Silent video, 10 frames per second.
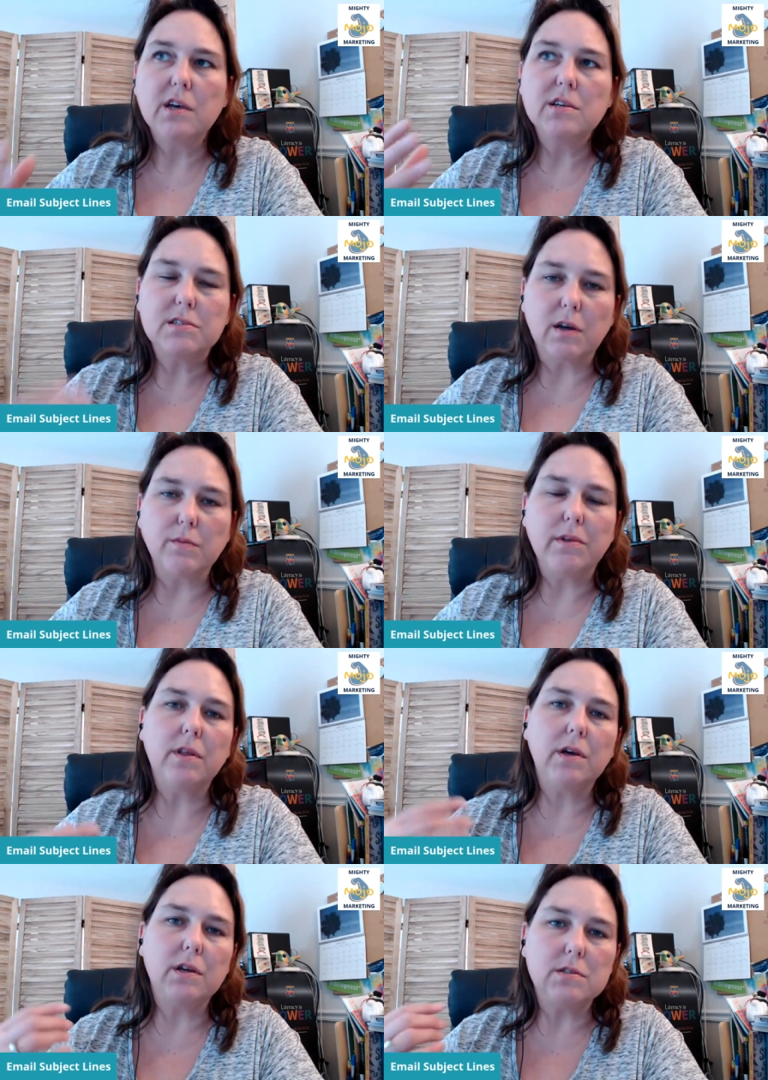Something
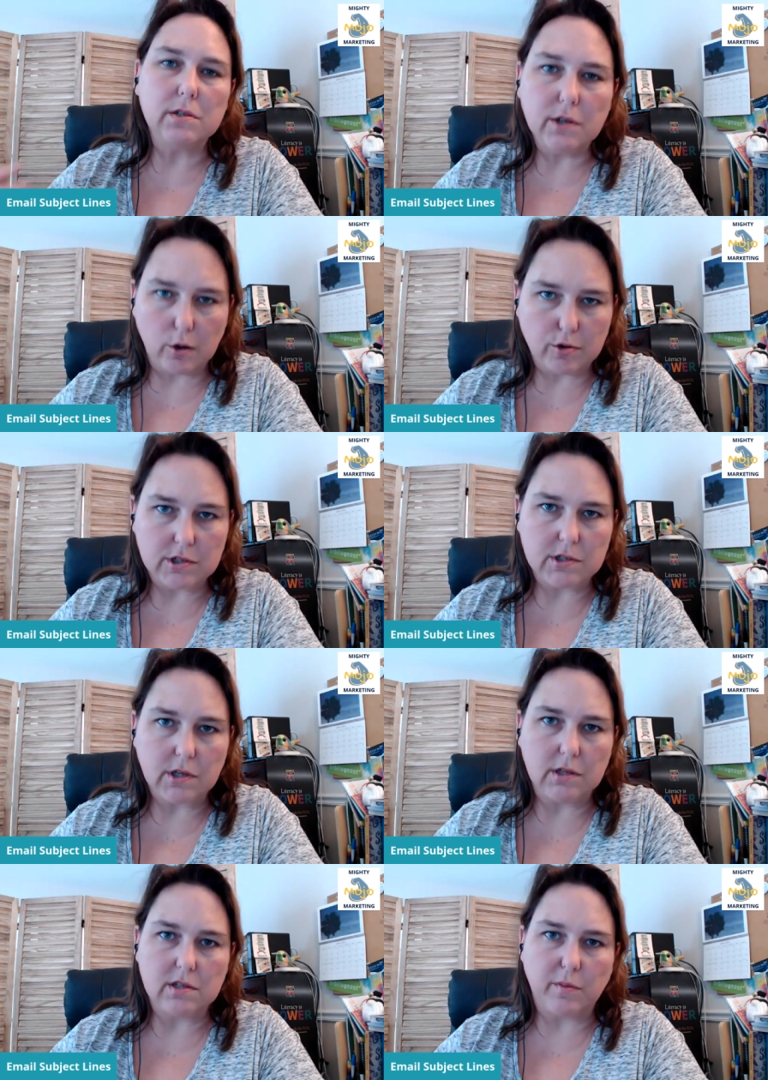that gets noticed
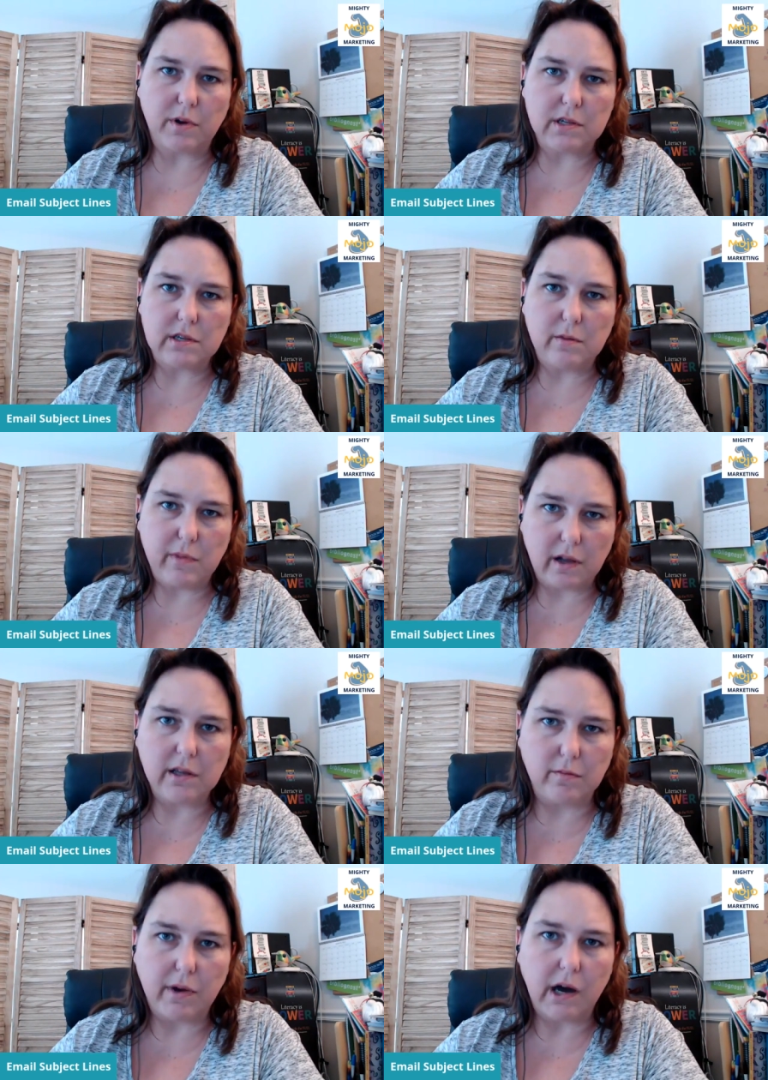in somebody's email
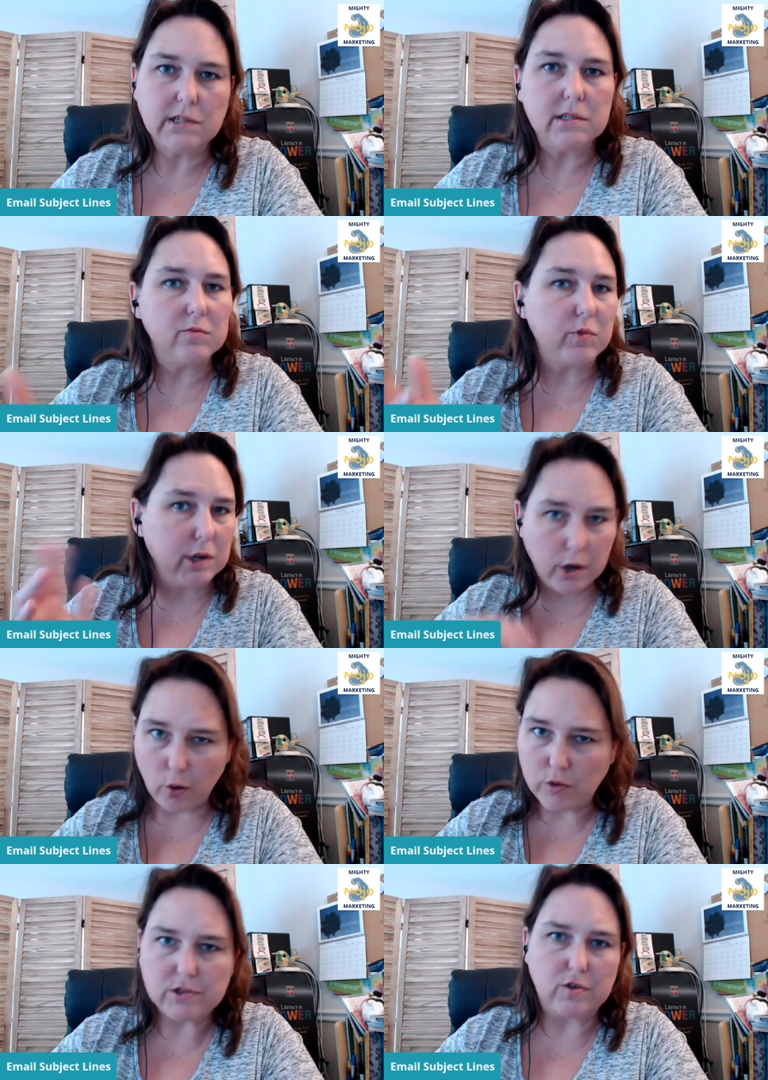inbox that we
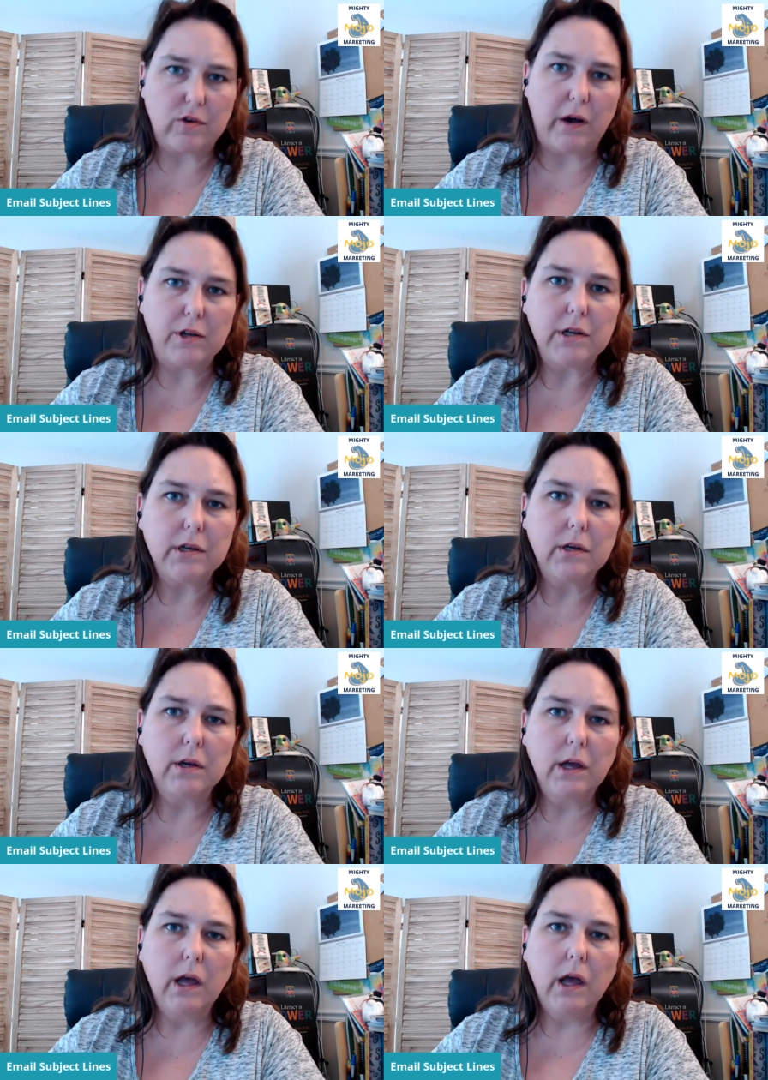know is crowded
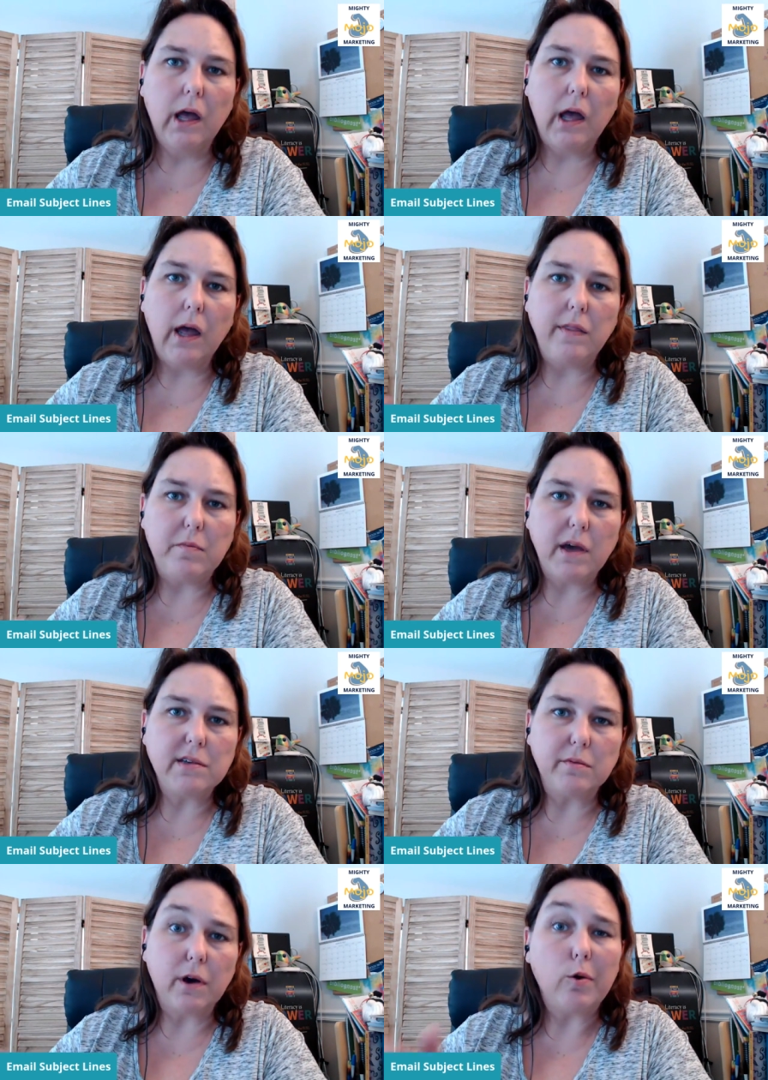and that makes
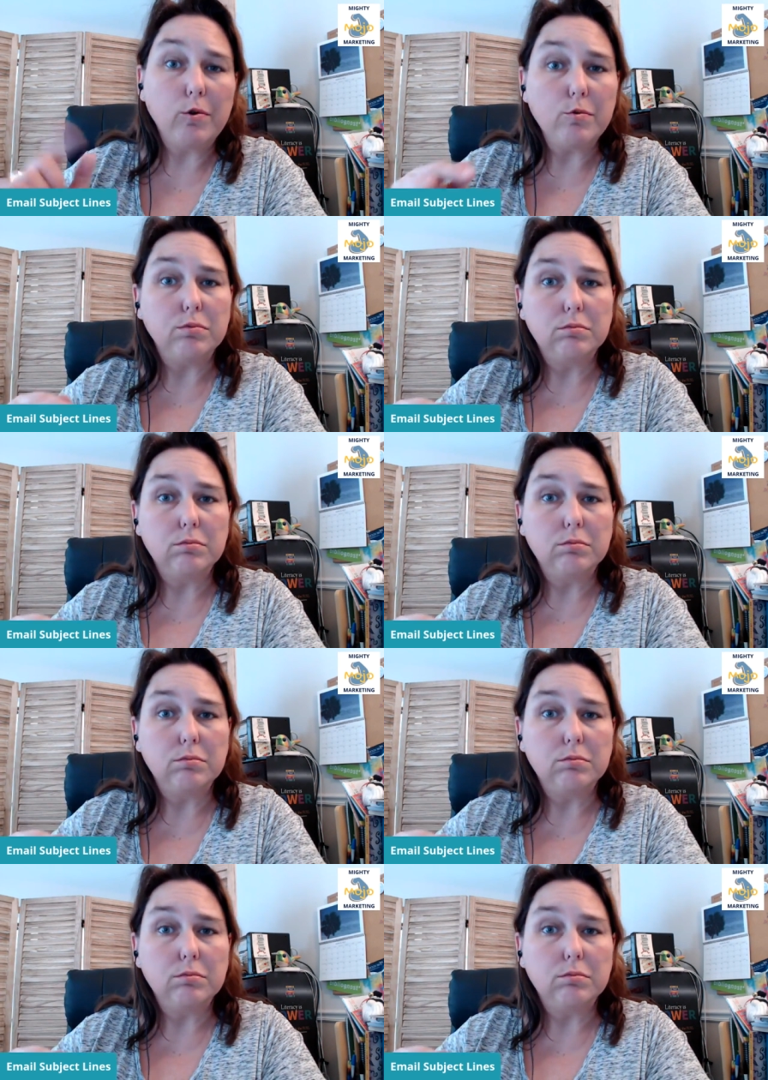them go, oh,